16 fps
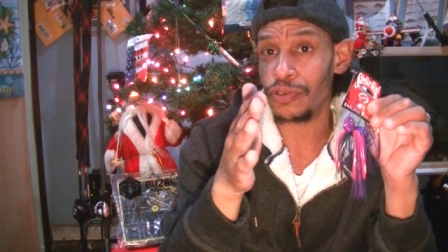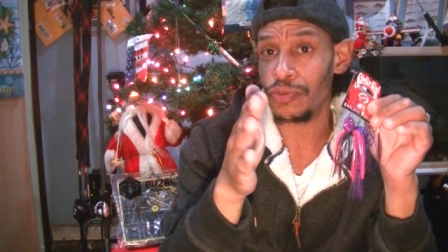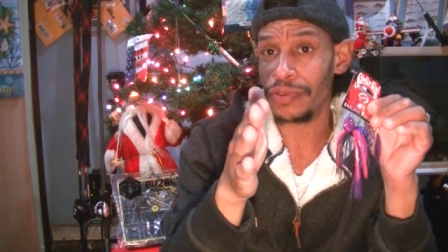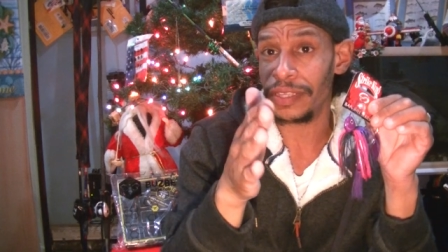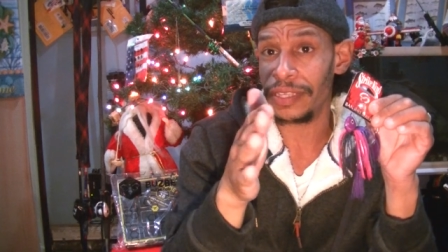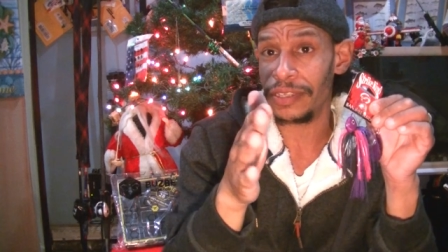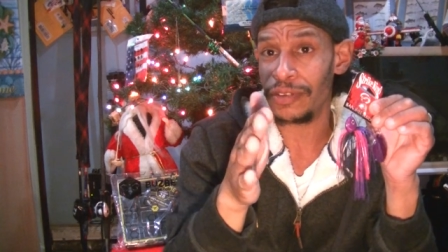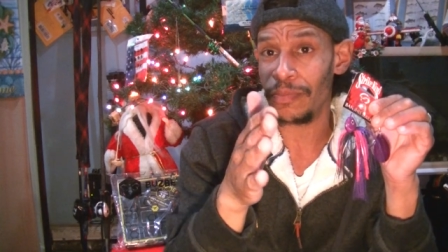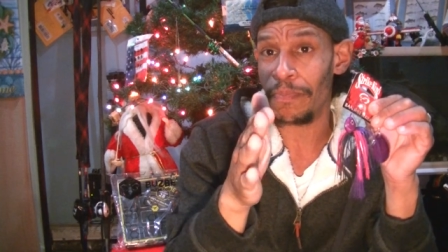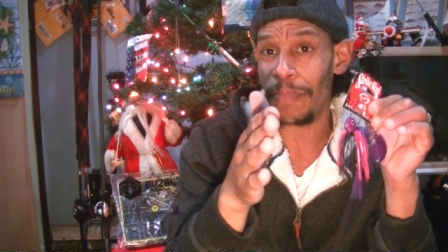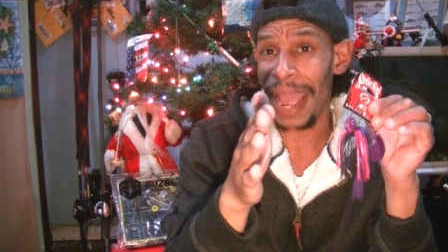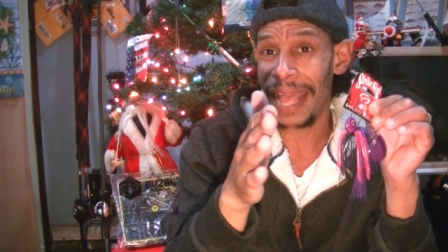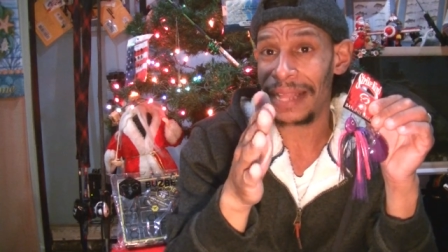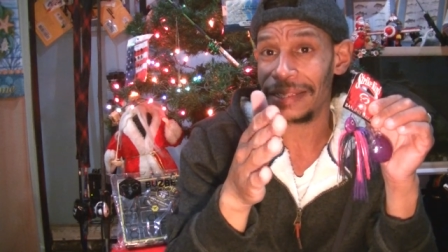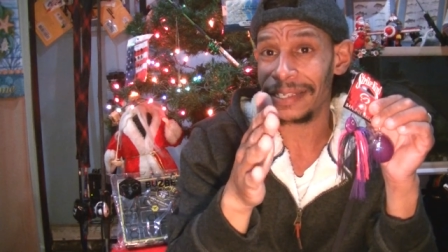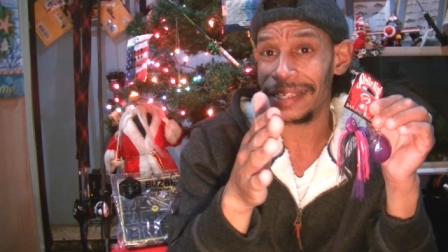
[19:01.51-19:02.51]
to, to
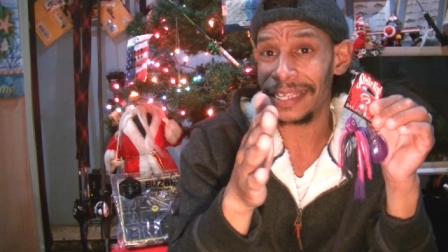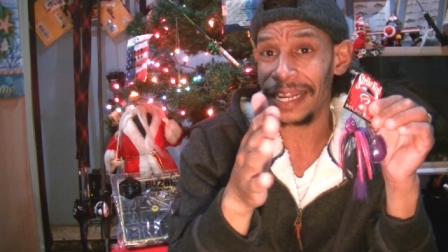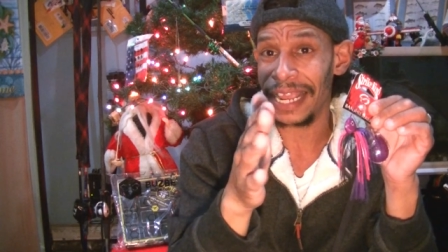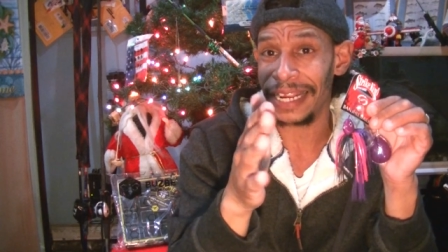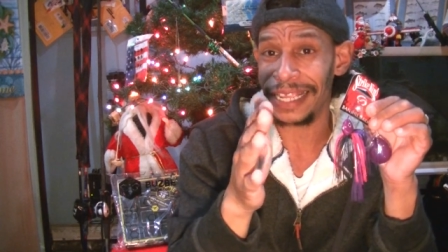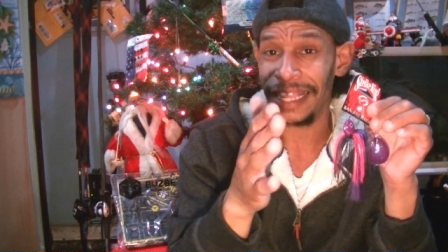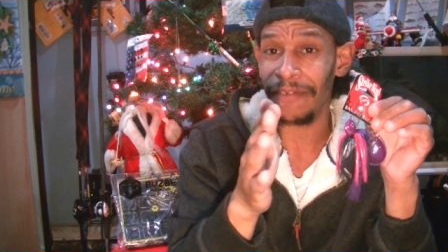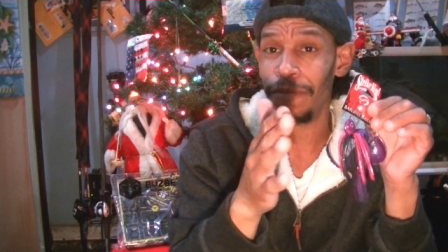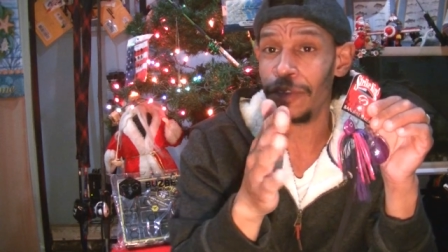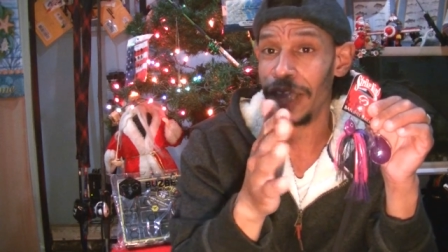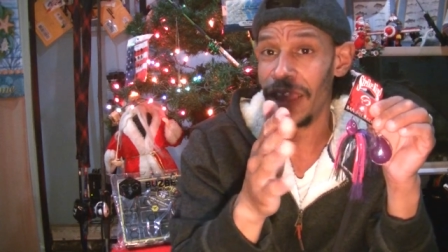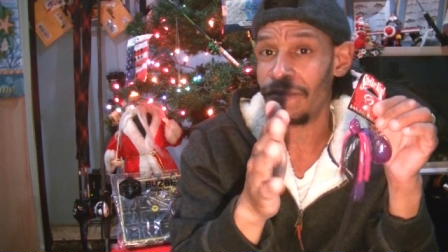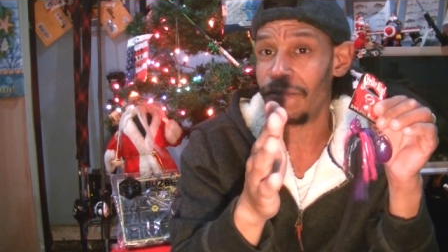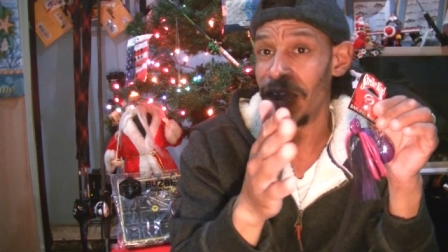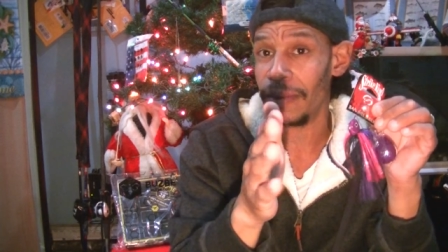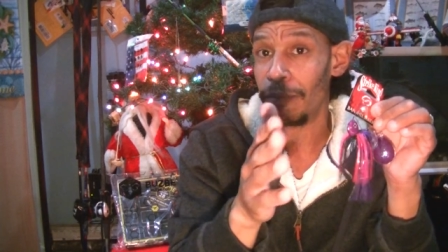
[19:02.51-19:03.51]
balance it and give you
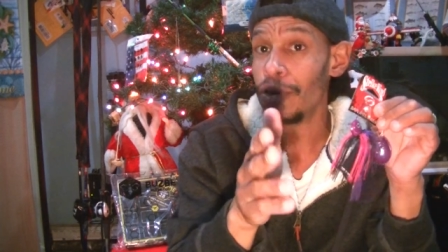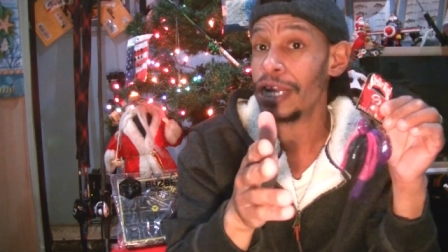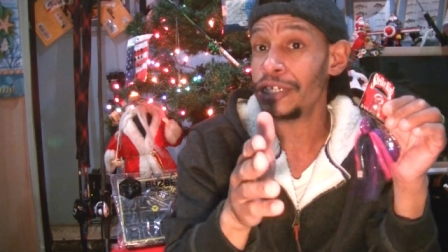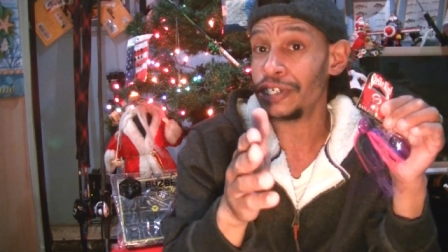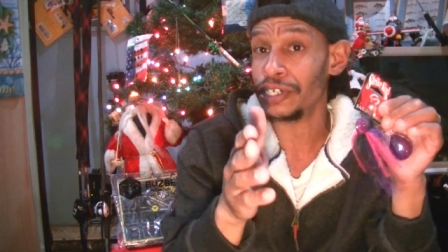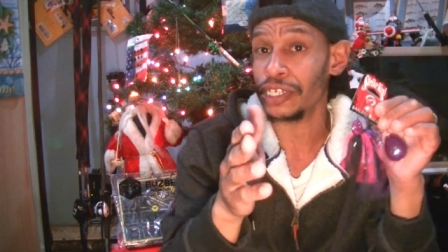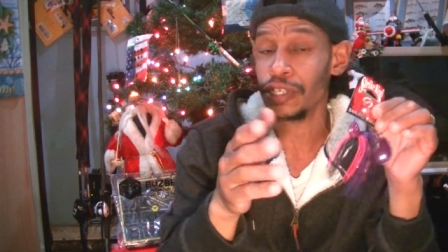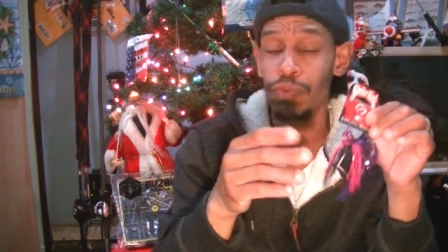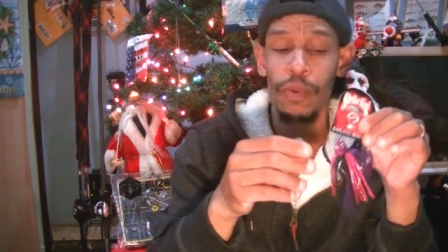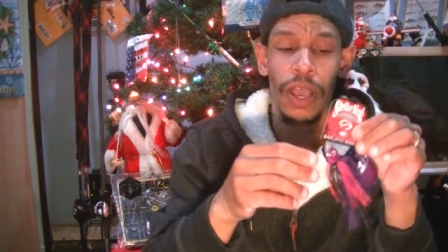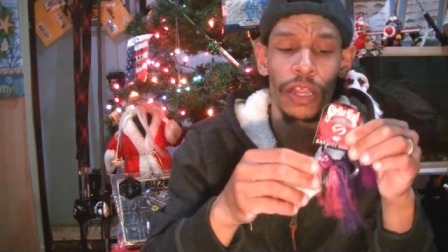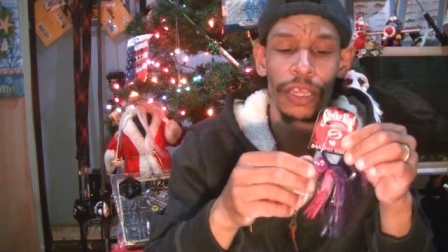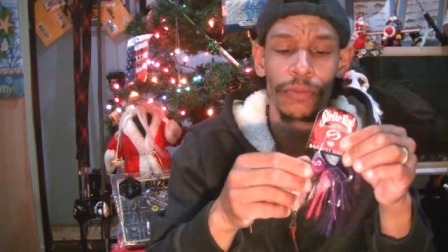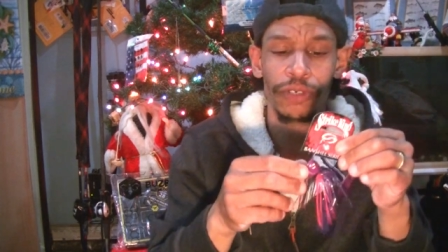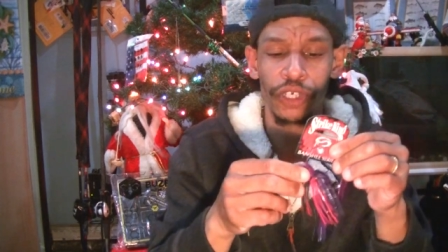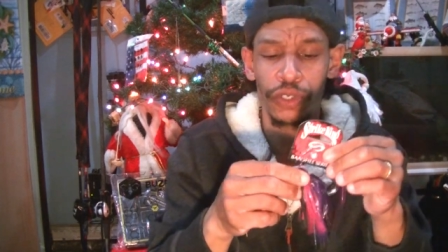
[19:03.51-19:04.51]
that vibration as
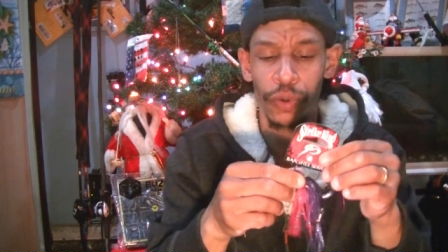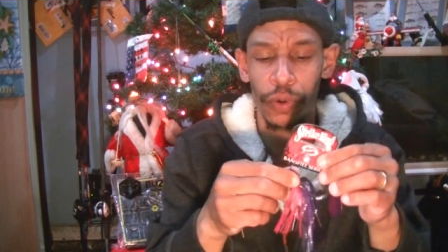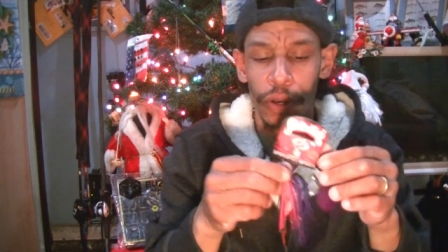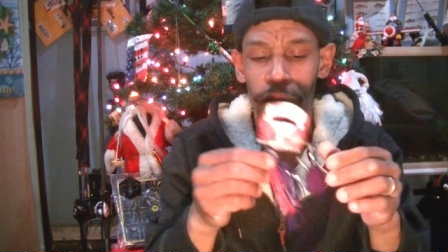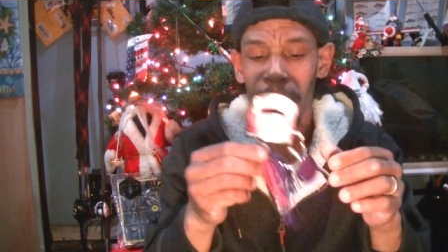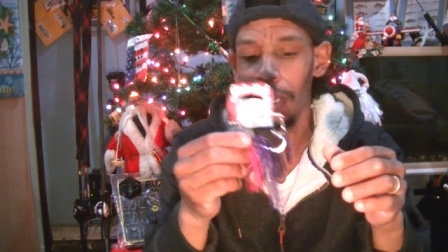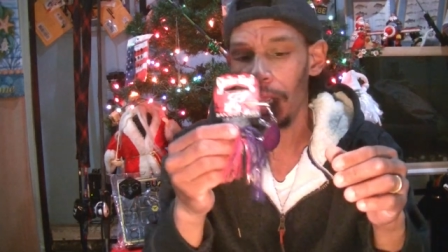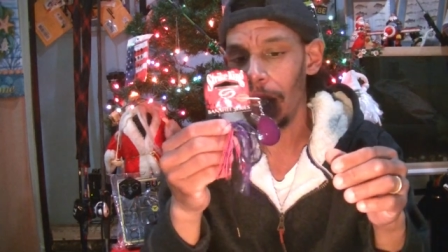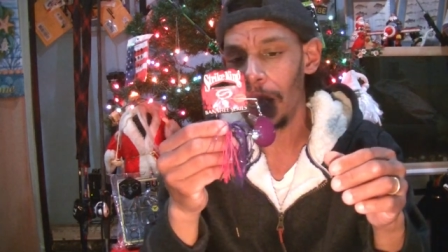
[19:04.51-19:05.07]
well, I'm sure,